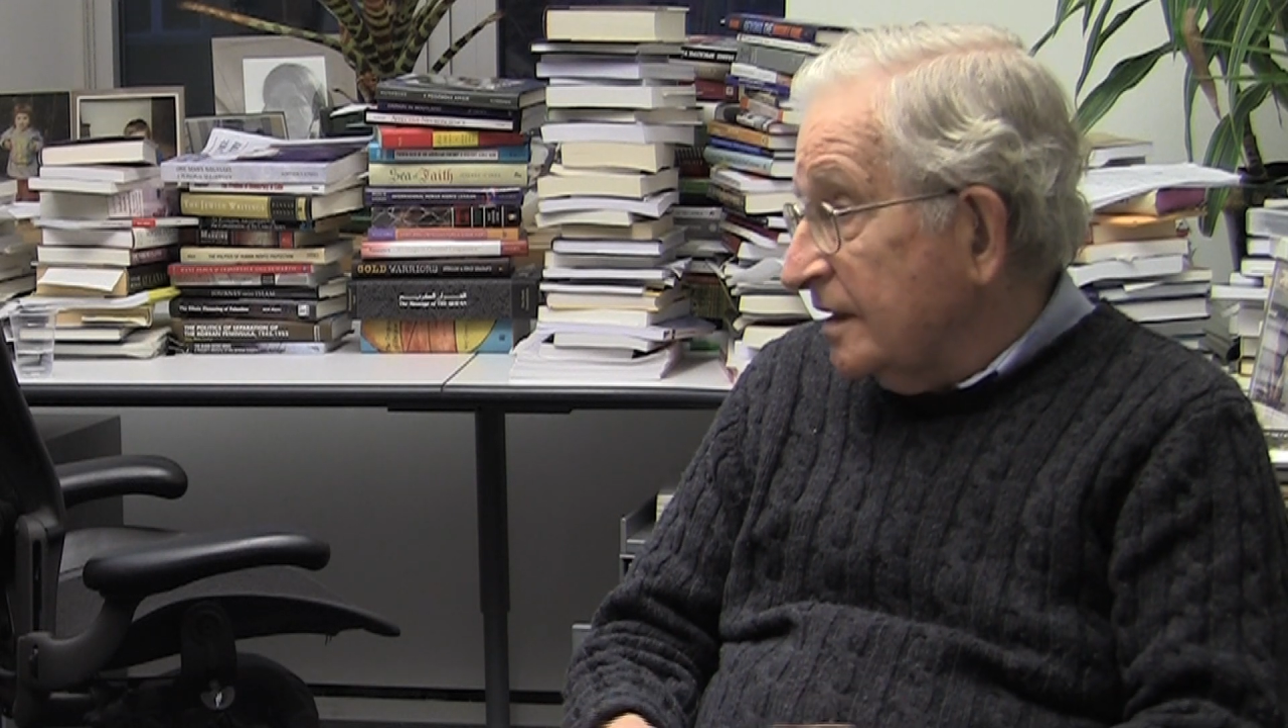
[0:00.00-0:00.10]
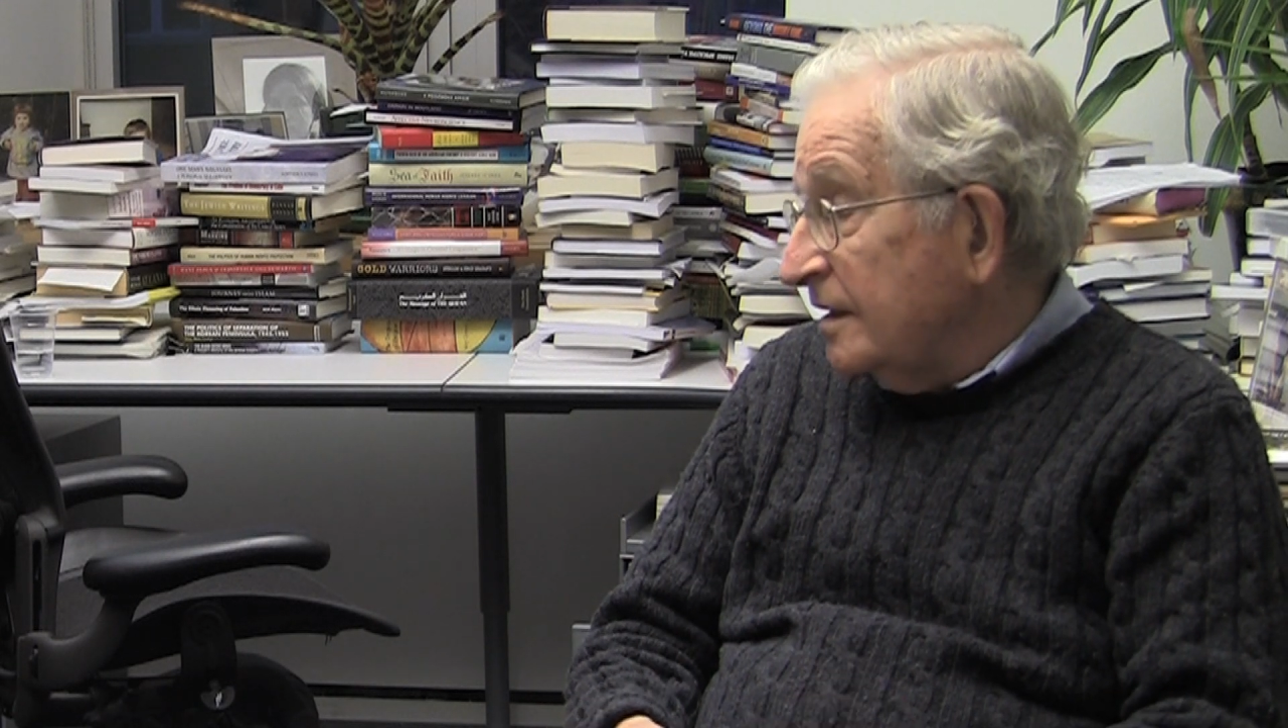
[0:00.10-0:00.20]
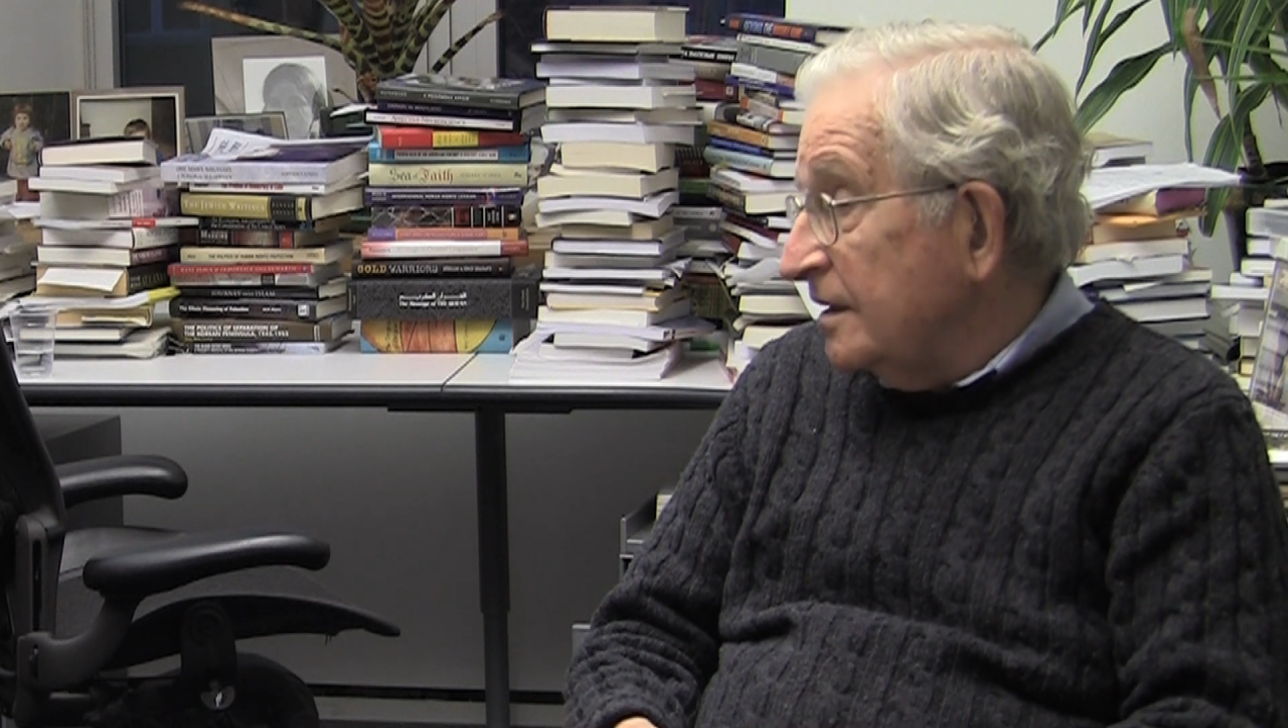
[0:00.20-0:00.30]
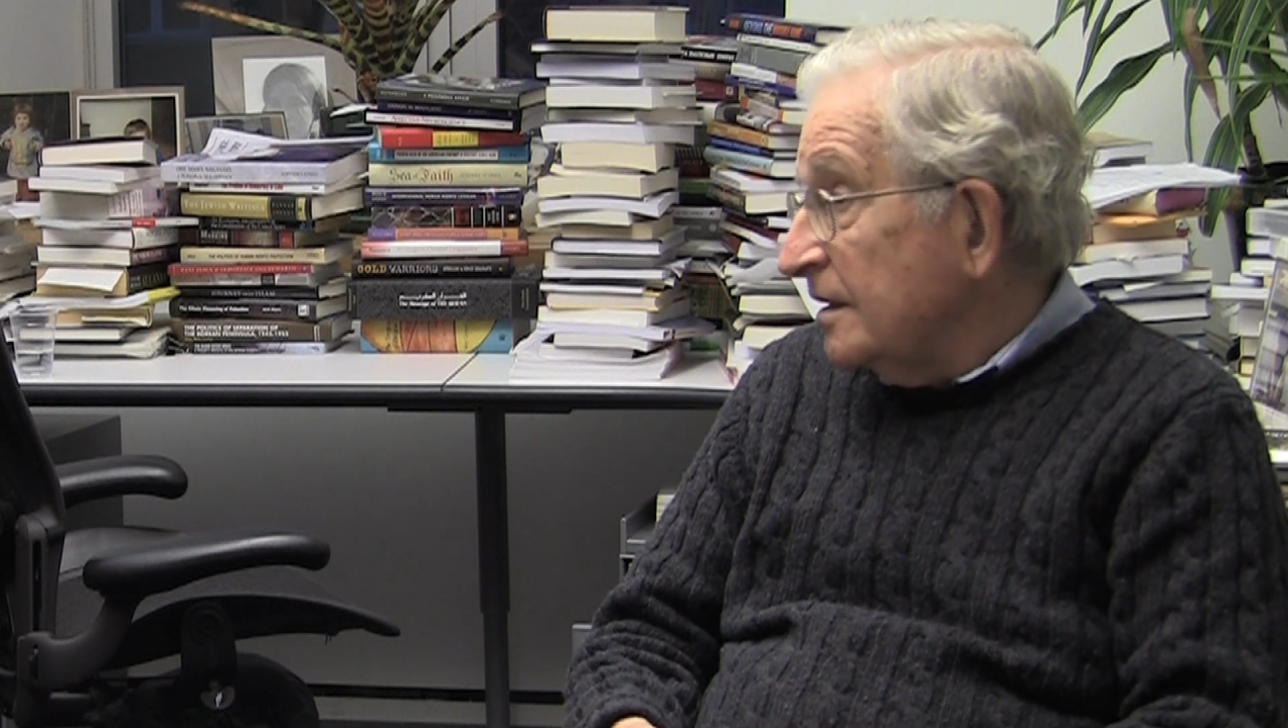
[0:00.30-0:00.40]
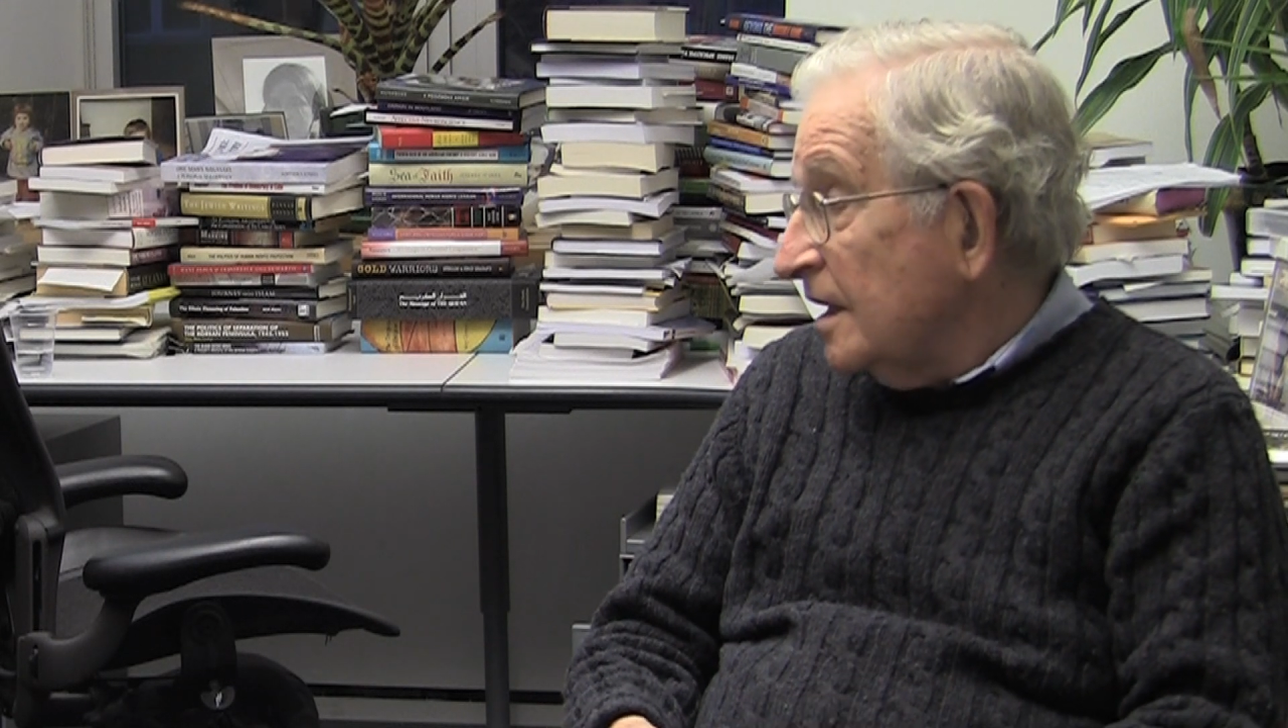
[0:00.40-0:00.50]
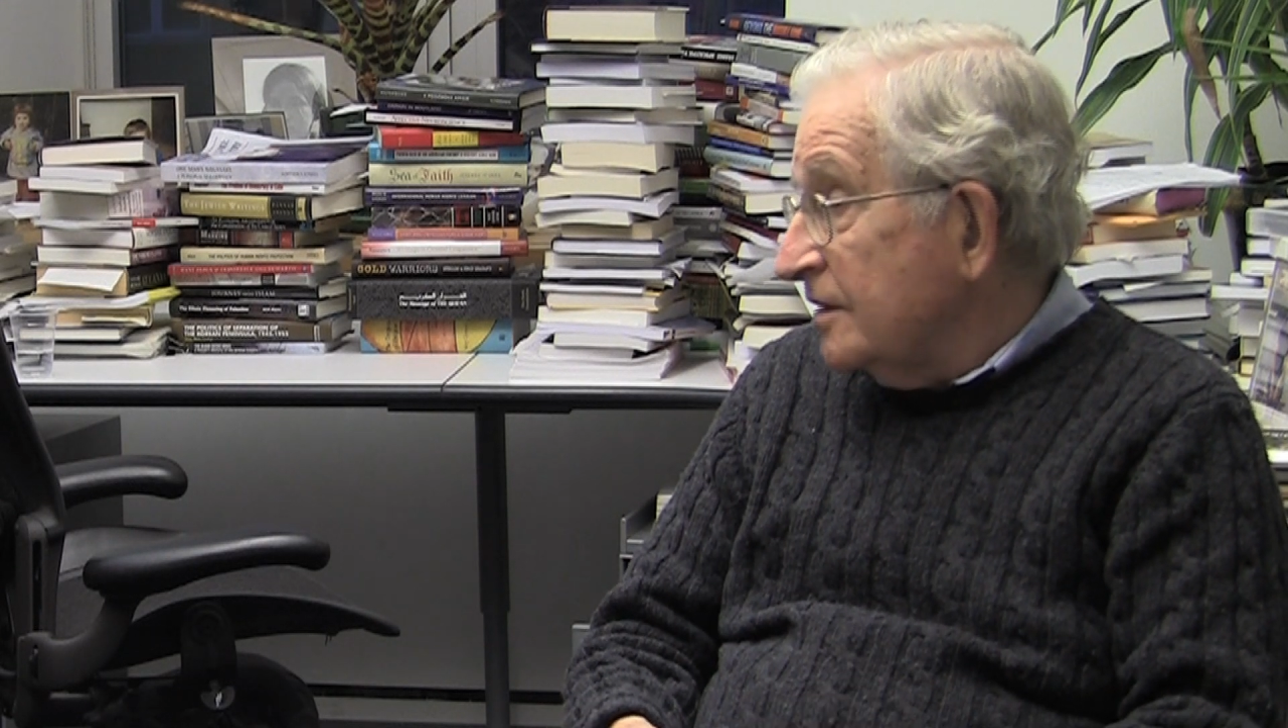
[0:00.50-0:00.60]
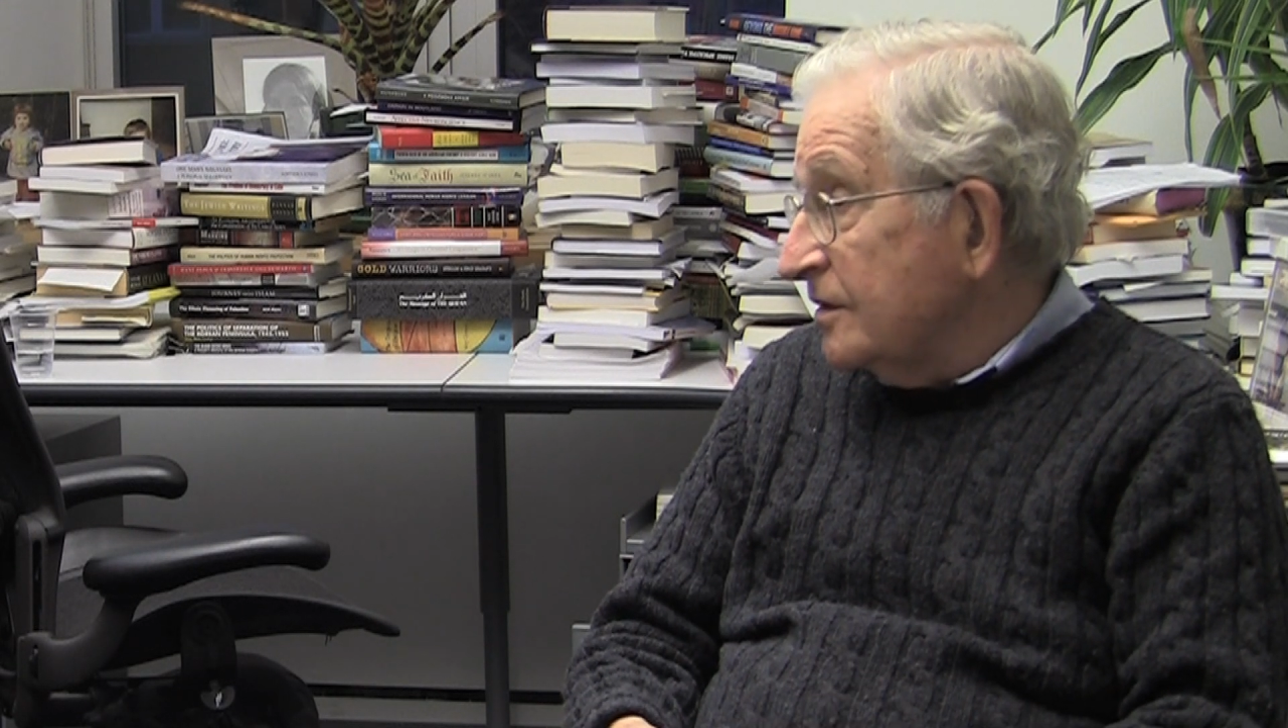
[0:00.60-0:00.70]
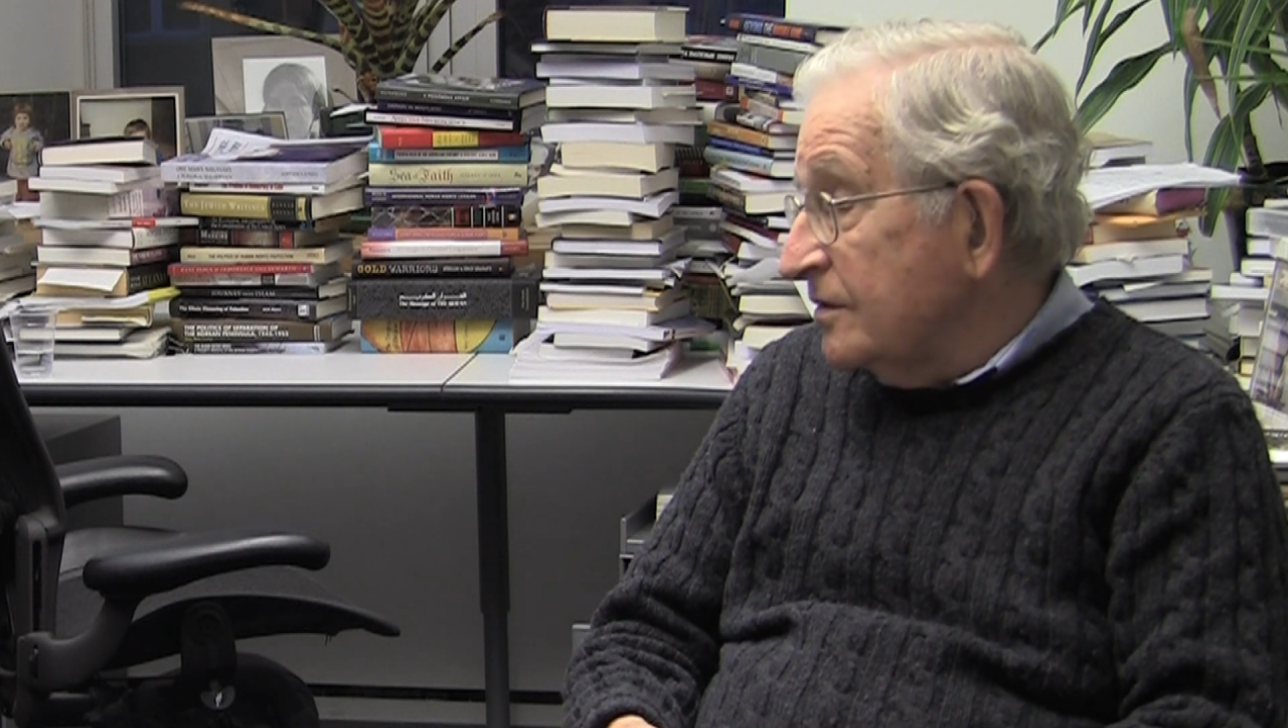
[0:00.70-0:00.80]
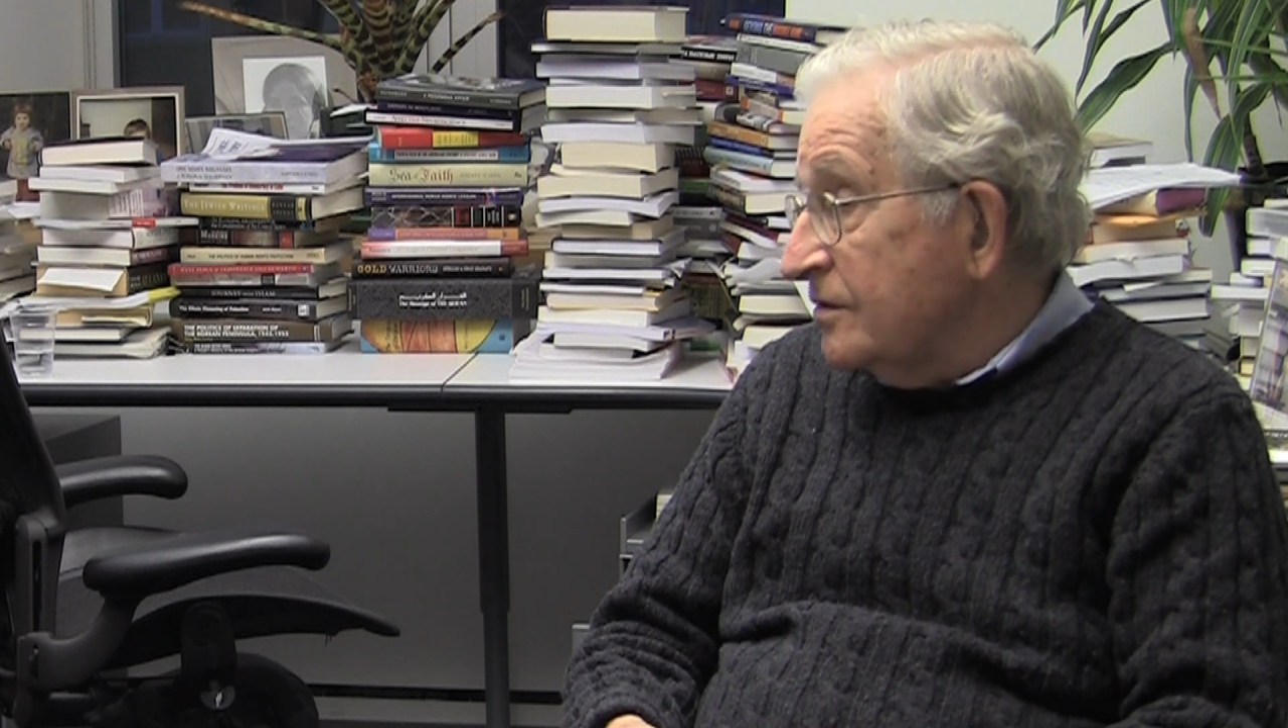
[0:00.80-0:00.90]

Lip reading: ideological